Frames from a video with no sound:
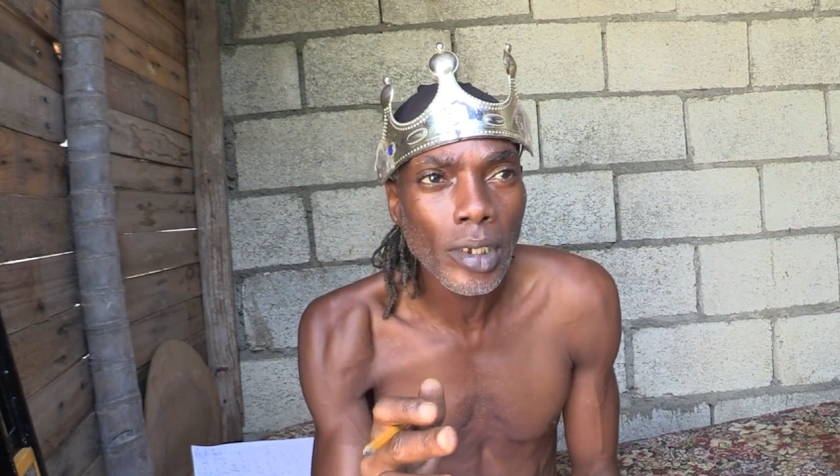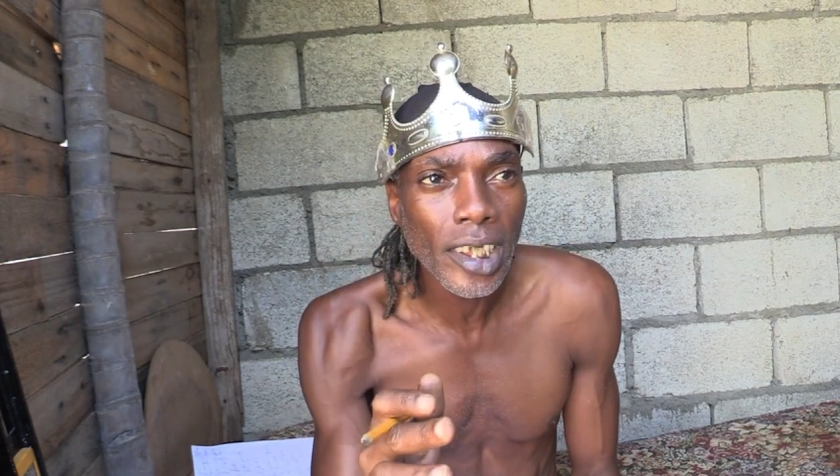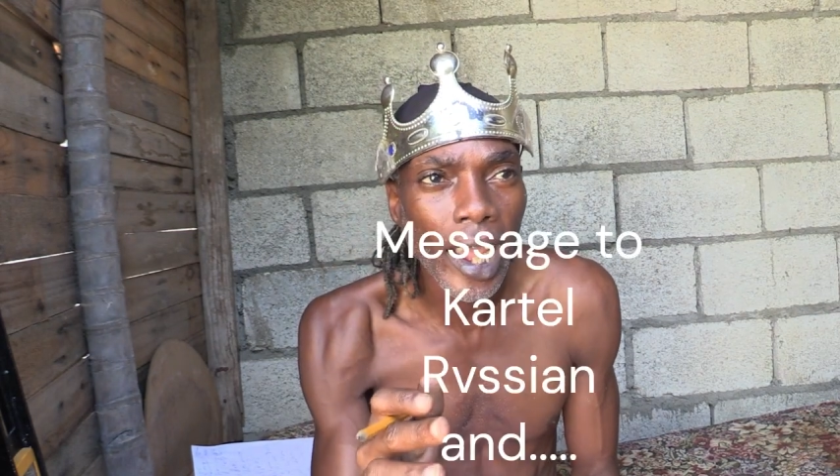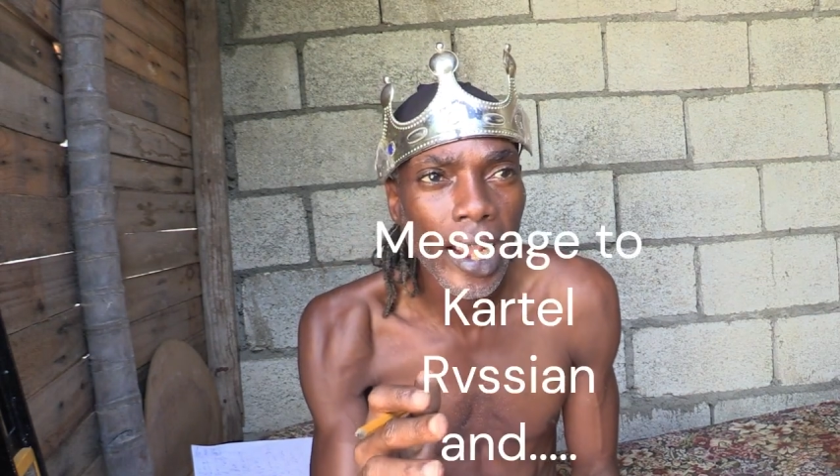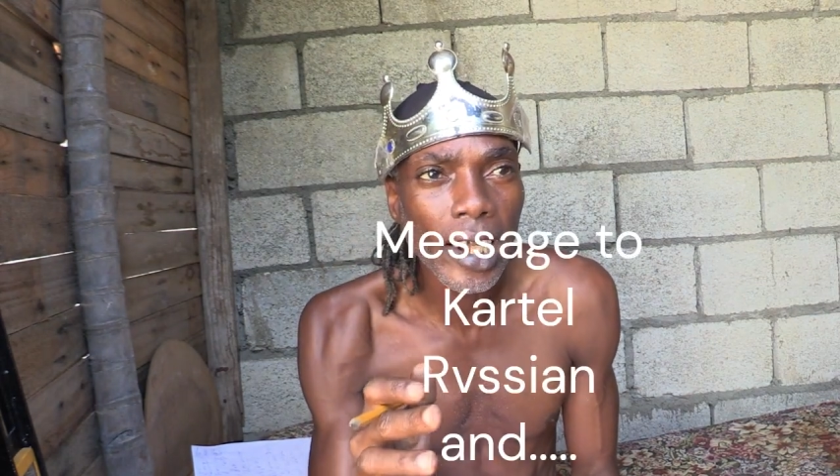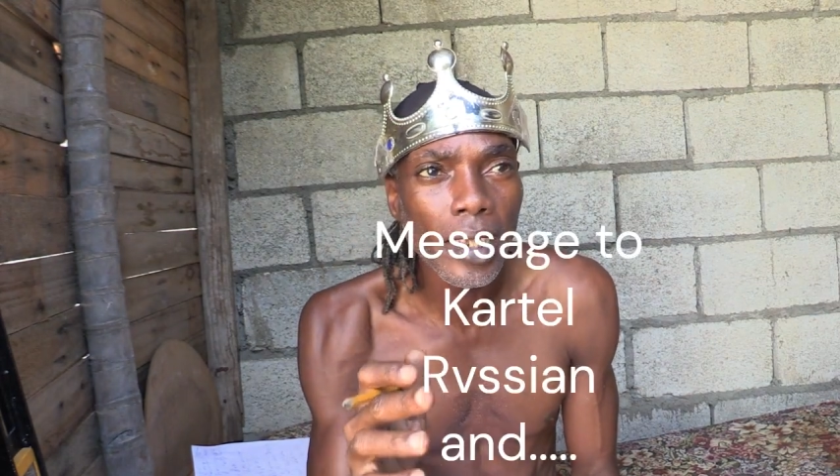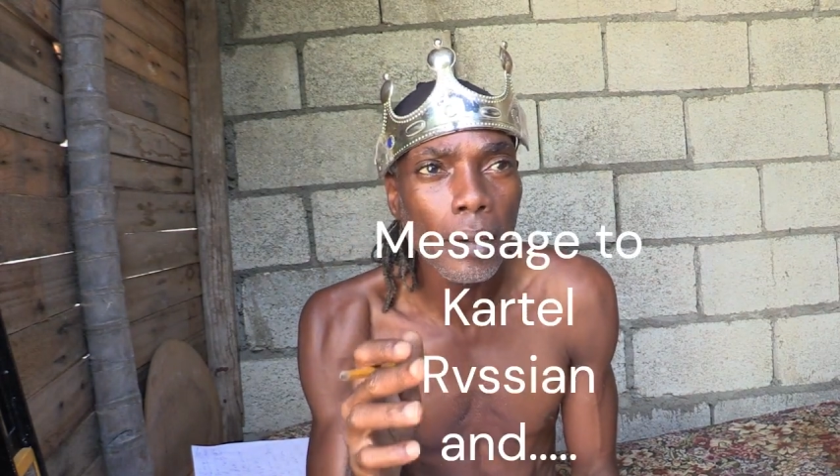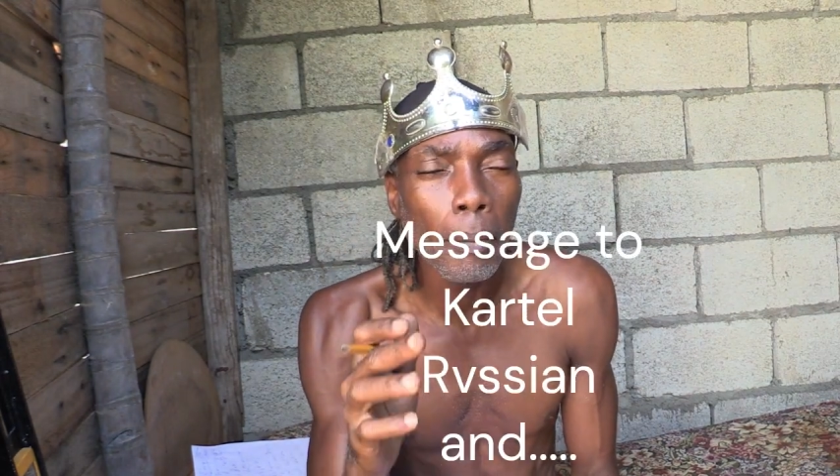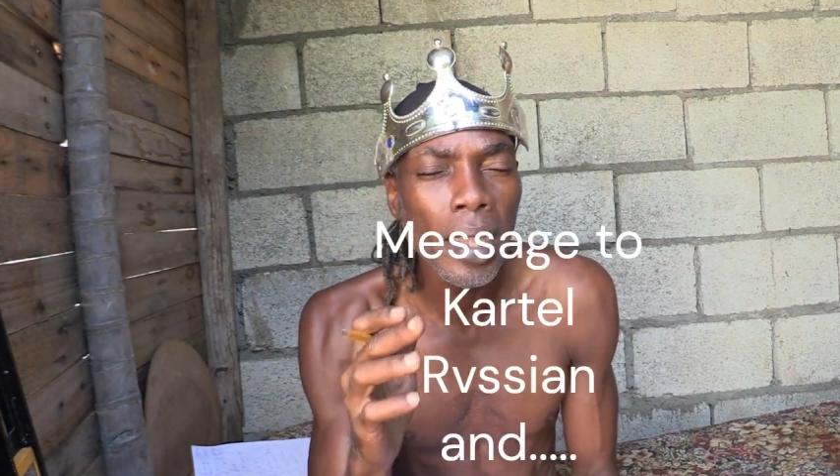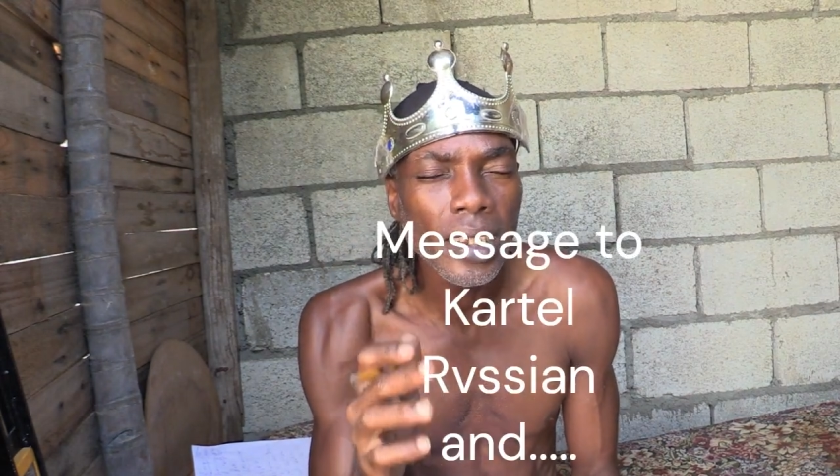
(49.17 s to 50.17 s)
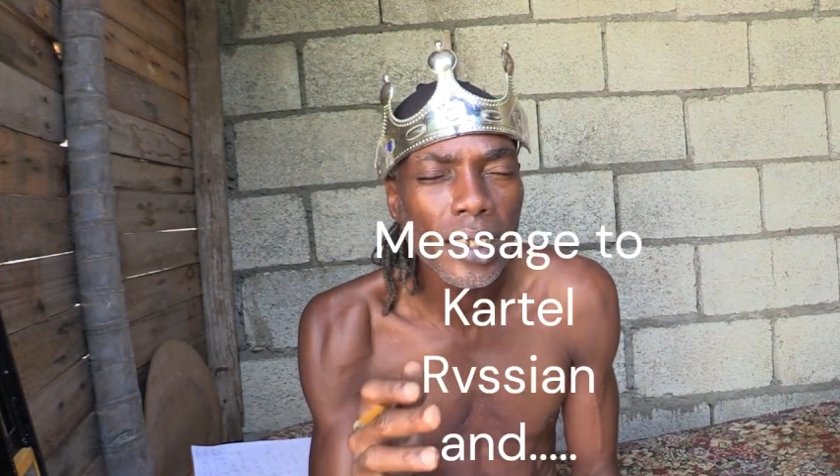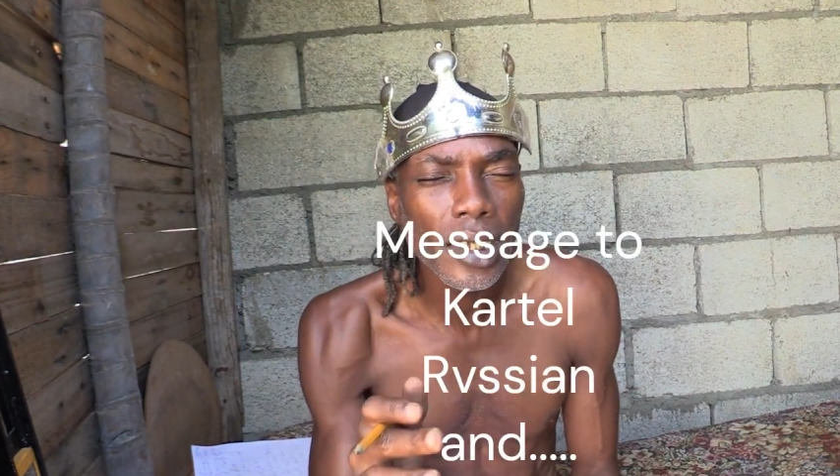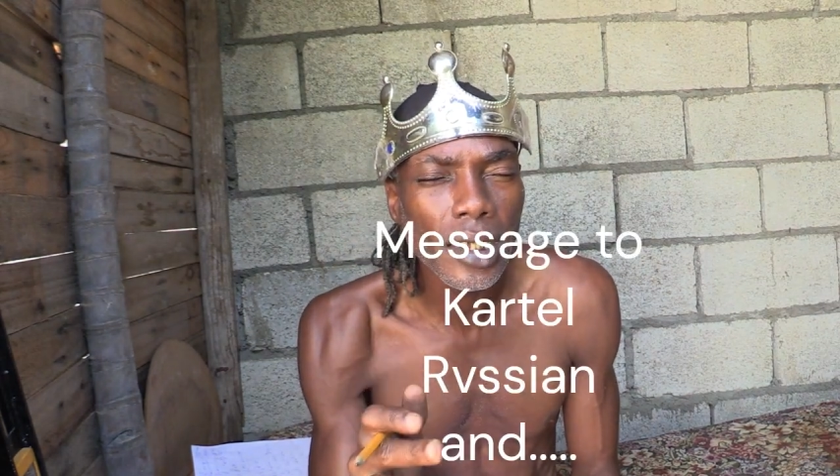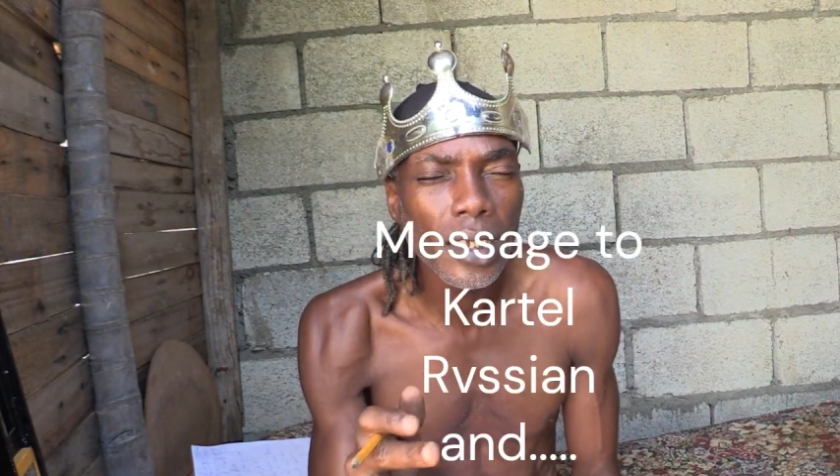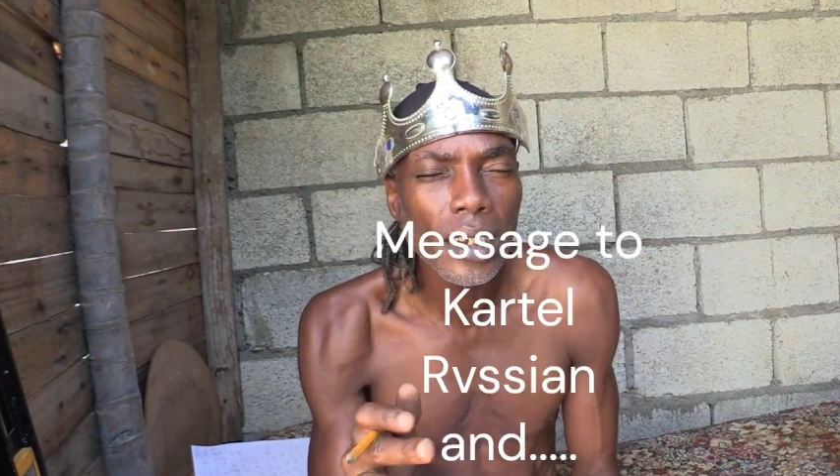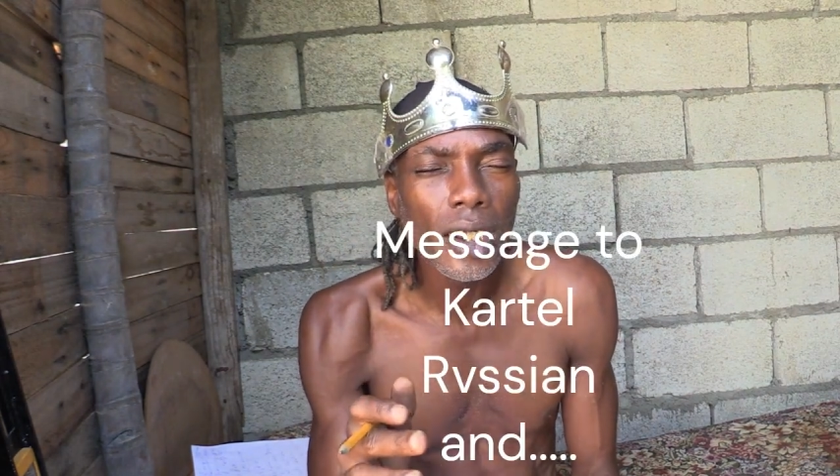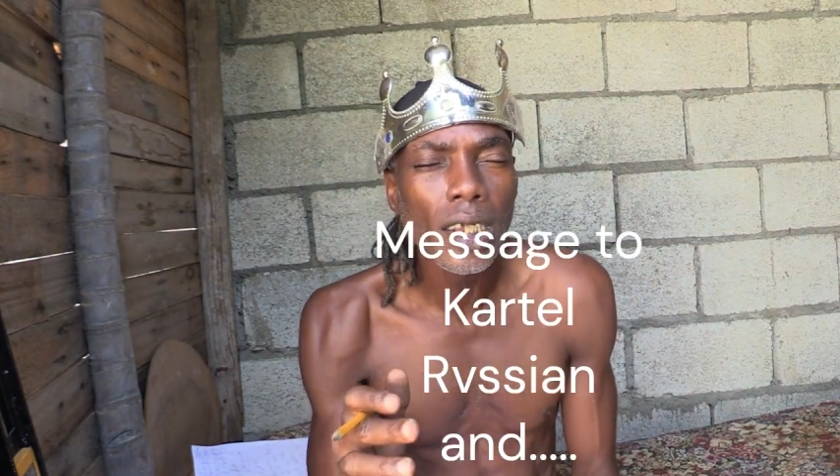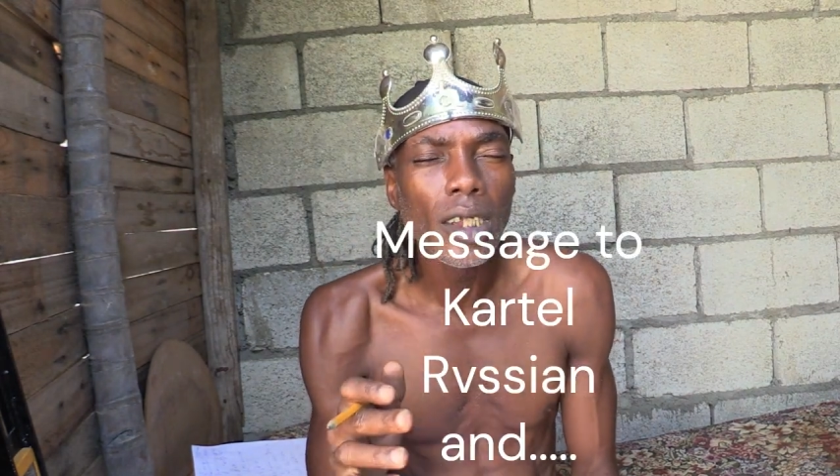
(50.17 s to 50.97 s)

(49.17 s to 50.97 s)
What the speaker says: titled it, Message